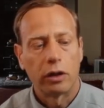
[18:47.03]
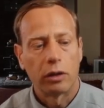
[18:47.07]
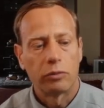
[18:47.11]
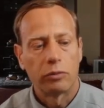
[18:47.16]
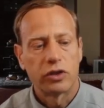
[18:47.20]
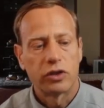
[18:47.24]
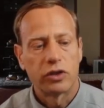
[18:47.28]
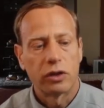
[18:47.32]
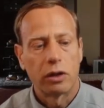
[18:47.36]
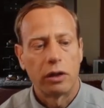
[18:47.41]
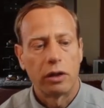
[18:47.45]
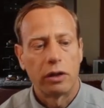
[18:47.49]
I'm
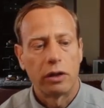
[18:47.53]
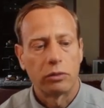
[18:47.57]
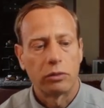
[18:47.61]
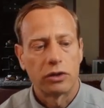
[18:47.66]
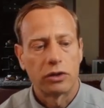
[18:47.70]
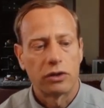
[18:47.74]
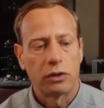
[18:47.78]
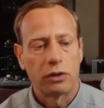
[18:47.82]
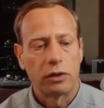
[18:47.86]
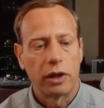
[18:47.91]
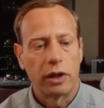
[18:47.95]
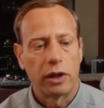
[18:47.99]
sorry that was
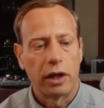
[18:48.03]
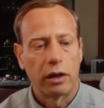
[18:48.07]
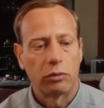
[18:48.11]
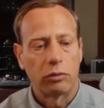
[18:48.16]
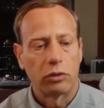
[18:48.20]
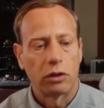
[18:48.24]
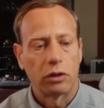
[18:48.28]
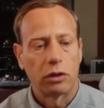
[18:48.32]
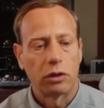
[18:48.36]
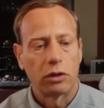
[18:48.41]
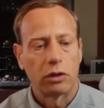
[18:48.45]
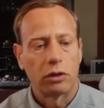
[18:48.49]
so loud.
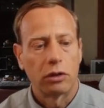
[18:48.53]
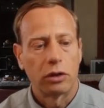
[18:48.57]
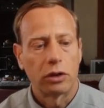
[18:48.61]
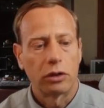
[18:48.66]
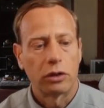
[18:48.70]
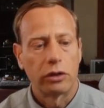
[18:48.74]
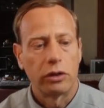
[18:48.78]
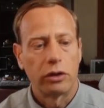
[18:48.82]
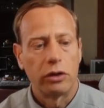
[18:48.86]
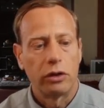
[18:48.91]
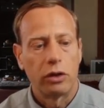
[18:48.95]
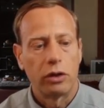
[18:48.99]
We're going to click
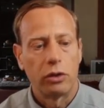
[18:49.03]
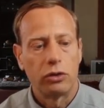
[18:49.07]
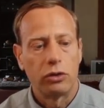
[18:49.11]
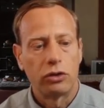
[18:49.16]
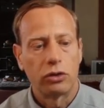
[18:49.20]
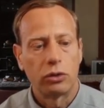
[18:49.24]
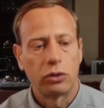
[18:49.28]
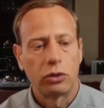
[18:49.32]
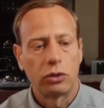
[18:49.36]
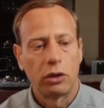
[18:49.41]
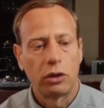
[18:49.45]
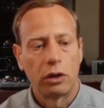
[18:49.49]
on the node
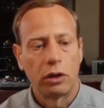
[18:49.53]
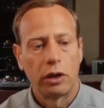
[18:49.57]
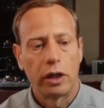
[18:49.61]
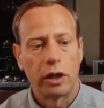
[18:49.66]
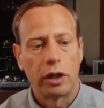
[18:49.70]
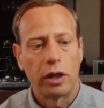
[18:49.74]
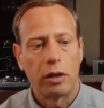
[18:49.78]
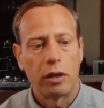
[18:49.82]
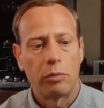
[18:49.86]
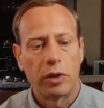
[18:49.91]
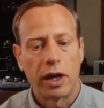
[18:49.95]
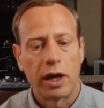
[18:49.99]
tool,
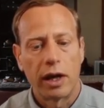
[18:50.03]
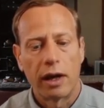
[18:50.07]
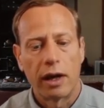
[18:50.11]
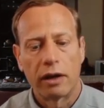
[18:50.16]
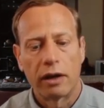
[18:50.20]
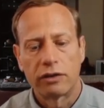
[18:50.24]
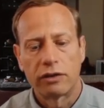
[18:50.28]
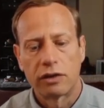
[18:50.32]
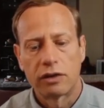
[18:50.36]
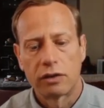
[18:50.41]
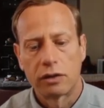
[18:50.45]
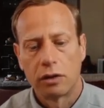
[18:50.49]
edit
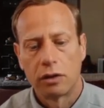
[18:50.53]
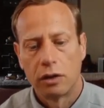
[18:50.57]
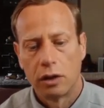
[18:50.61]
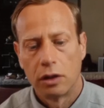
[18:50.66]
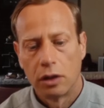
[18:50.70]
paths.